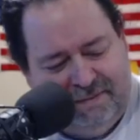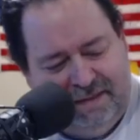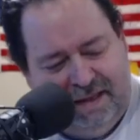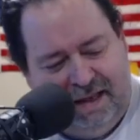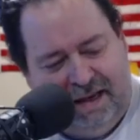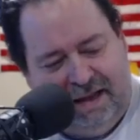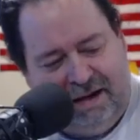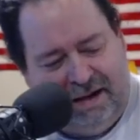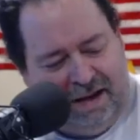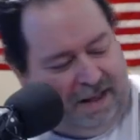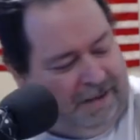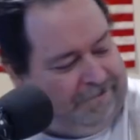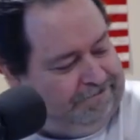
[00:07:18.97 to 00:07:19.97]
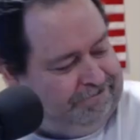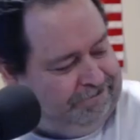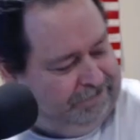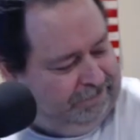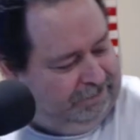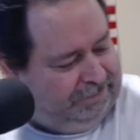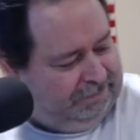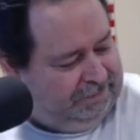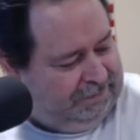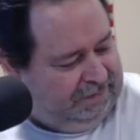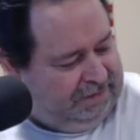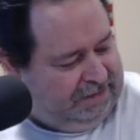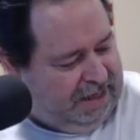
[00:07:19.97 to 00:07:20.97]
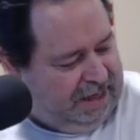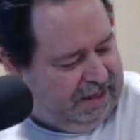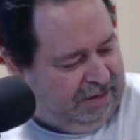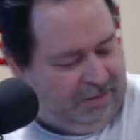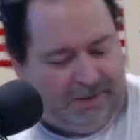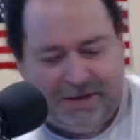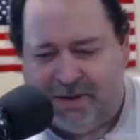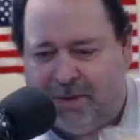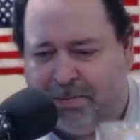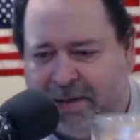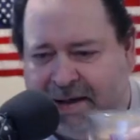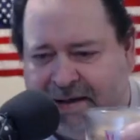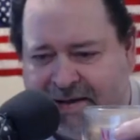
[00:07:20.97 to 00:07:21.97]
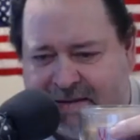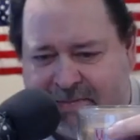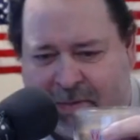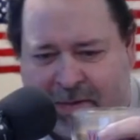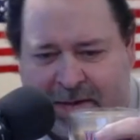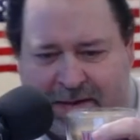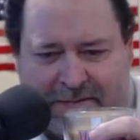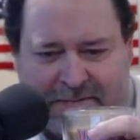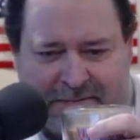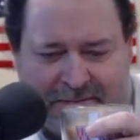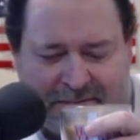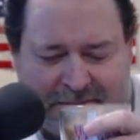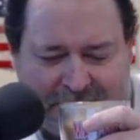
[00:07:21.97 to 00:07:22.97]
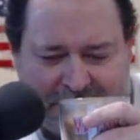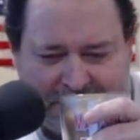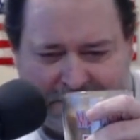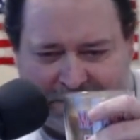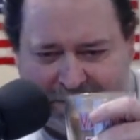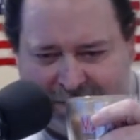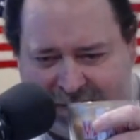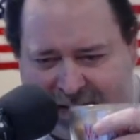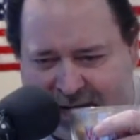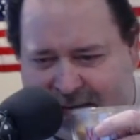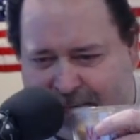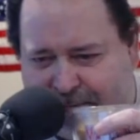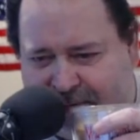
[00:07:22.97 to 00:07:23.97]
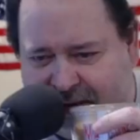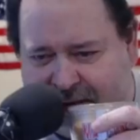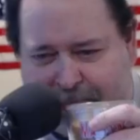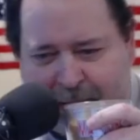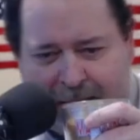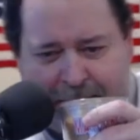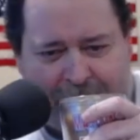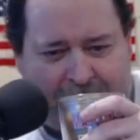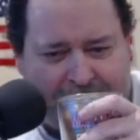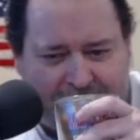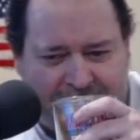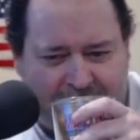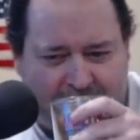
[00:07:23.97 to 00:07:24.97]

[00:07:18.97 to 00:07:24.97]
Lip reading: a little Dunkin' Original Blend this morning. Get the blood pumping.